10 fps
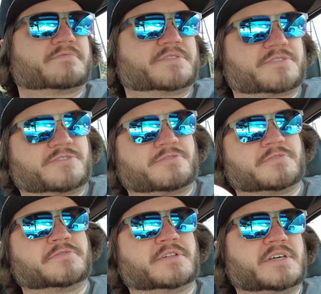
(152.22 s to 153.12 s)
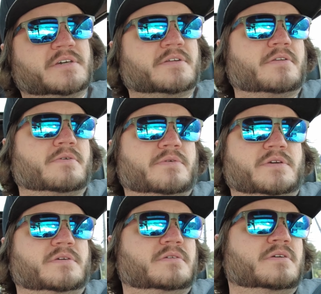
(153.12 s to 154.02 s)
was truly
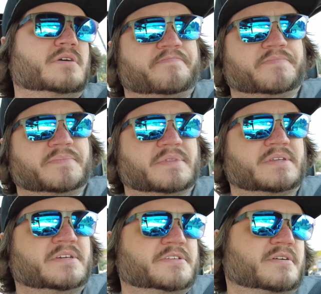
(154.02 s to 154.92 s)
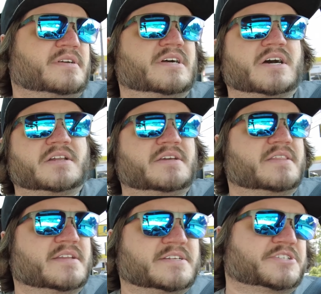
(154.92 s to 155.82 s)
annoying. You turn it on and
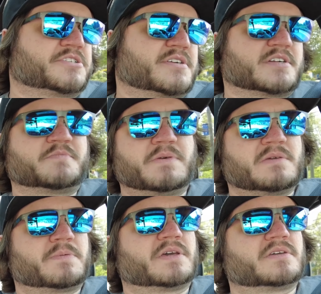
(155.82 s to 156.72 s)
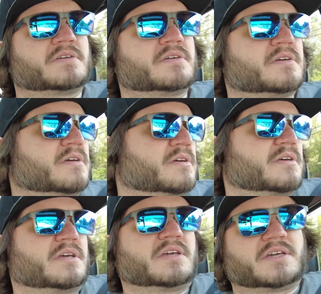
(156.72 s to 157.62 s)
then it just starts beeping
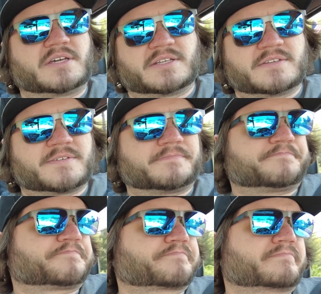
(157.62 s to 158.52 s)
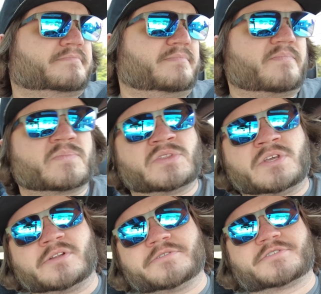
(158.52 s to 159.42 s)
and
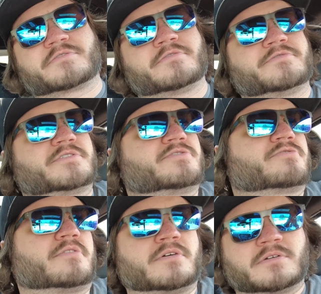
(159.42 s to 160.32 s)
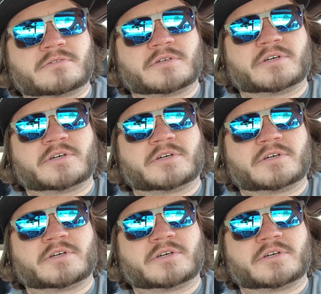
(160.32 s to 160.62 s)
you lose the cruise control.